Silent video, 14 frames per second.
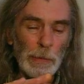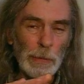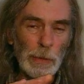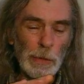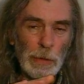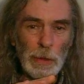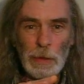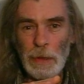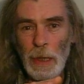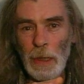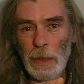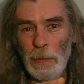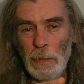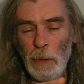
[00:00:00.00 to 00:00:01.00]
You shall
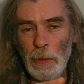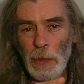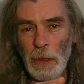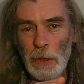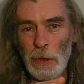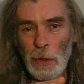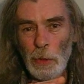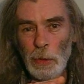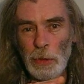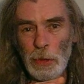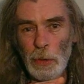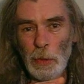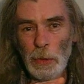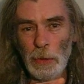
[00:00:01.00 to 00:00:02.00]
stand upon their
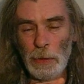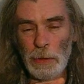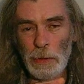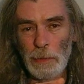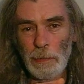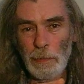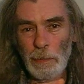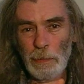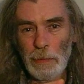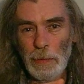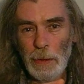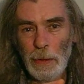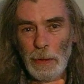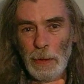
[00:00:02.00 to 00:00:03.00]
shoulders
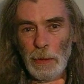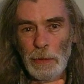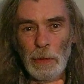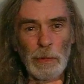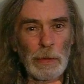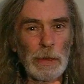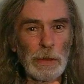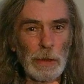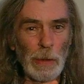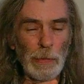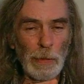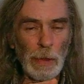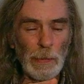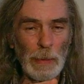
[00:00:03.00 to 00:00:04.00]
to reach over
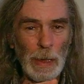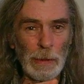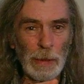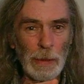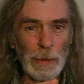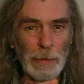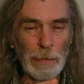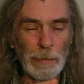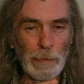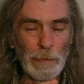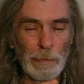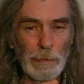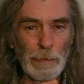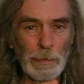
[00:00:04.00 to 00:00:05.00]
the barrier.
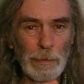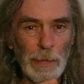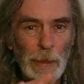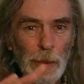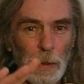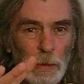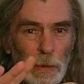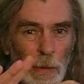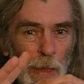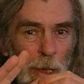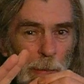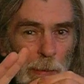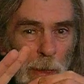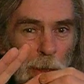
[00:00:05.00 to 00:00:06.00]
So their
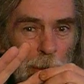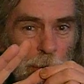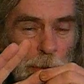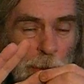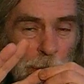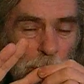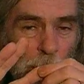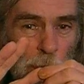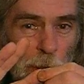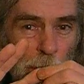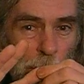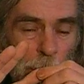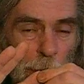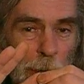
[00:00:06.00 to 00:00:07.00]
part is essential,
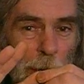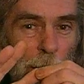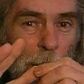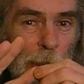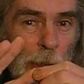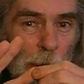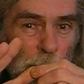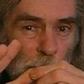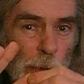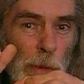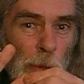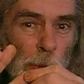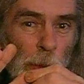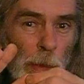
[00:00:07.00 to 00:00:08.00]
and they
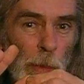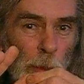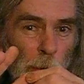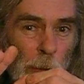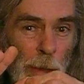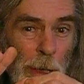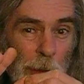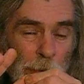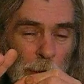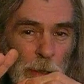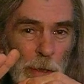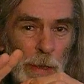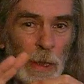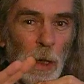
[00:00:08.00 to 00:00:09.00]
too will
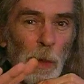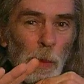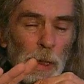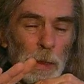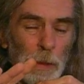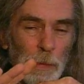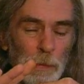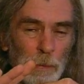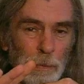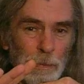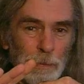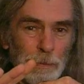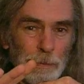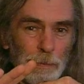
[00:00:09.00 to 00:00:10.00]
eventually awaken
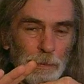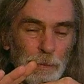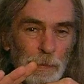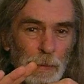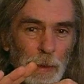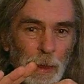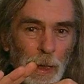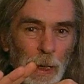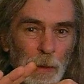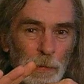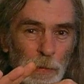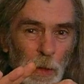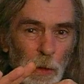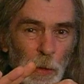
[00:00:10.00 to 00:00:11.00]
and
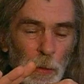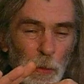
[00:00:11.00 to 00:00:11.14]
follow.